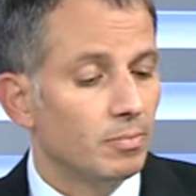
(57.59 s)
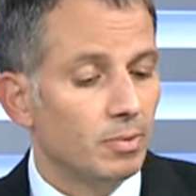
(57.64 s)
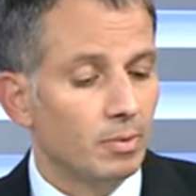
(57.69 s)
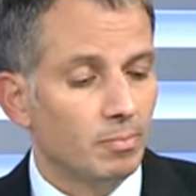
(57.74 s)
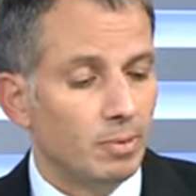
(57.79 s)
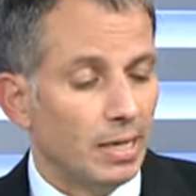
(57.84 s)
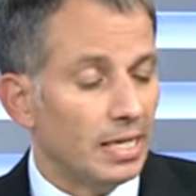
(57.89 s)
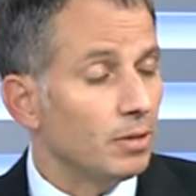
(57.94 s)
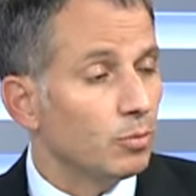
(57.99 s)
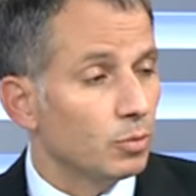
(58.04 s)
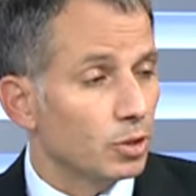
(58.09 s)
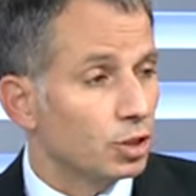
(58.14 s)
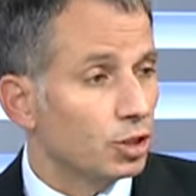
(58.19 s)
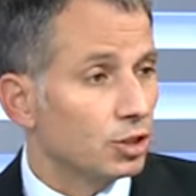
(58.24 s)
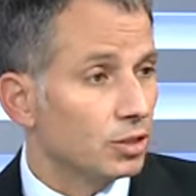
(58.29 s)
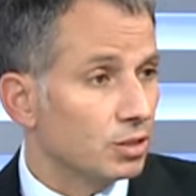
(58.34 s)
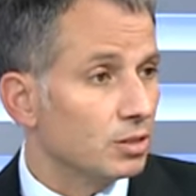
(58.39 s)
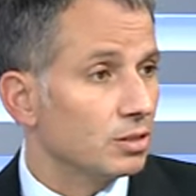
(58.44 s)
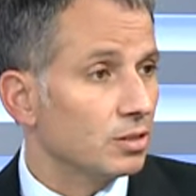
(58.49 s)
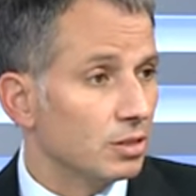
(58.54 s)
body which
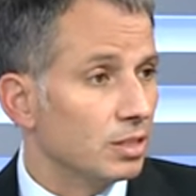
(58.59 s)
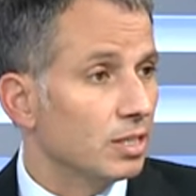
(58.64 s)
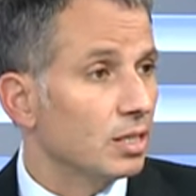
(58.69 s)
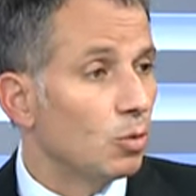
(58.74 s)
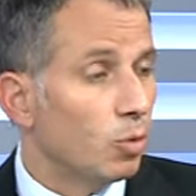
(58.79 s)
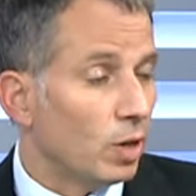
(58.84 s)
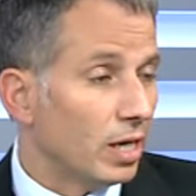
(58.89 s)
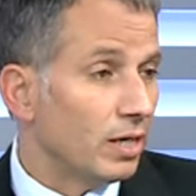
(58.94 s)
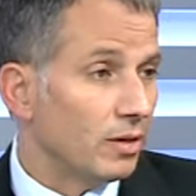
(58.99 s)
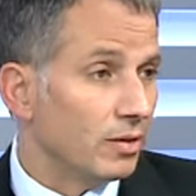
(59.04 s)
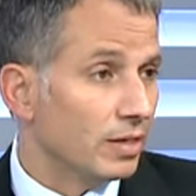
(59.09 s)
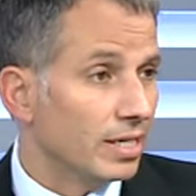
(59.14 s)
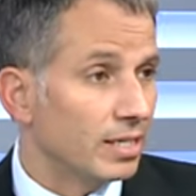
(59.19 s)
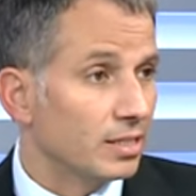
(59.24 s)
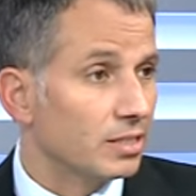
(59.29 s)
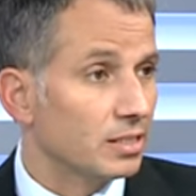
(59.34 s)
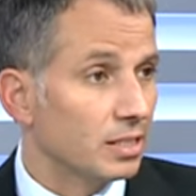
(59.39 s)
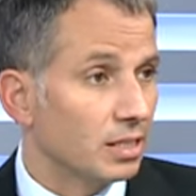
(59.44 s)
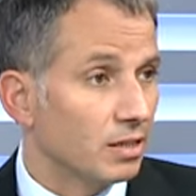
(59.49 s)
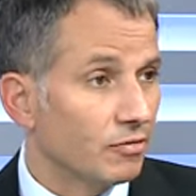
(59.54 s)
is inquiring
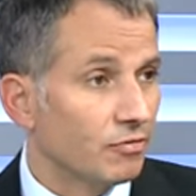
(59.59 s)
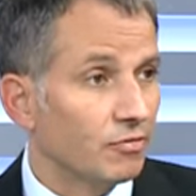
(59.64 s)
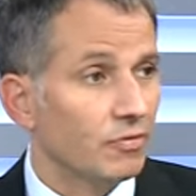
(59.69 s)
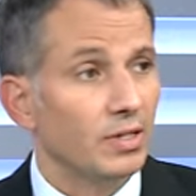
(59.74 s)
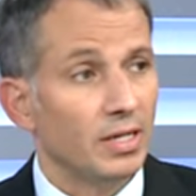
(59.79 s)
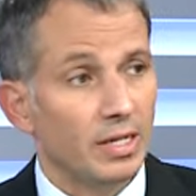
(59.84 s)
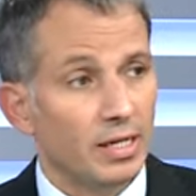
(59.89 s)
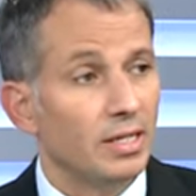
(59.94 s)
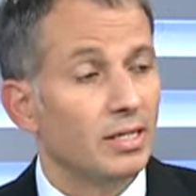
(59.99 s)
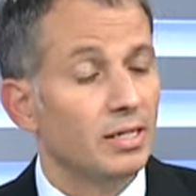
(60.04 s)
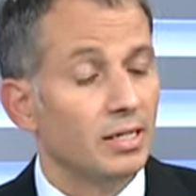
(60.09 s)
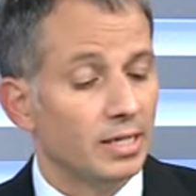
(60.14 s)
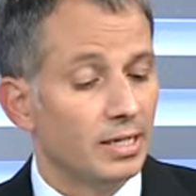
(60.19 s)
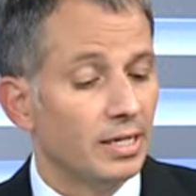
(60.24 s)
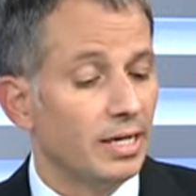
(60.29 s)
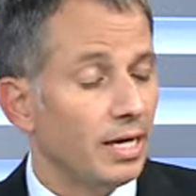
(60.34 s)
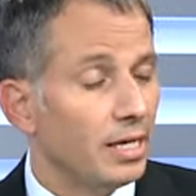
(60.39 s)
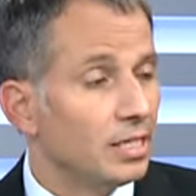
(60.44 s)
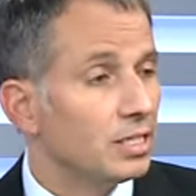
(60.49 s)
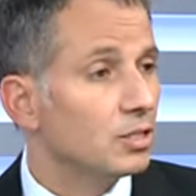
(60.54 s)
itself. In the
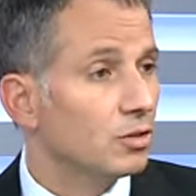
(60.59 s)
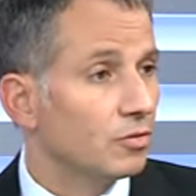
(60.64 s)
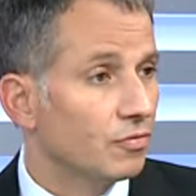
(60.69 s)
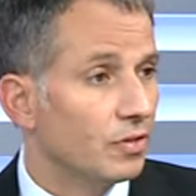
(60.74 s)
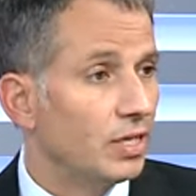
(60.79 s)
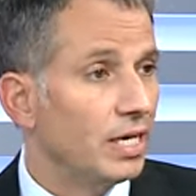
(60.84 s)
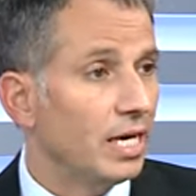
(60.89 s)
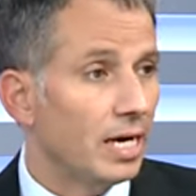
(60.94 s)
case of the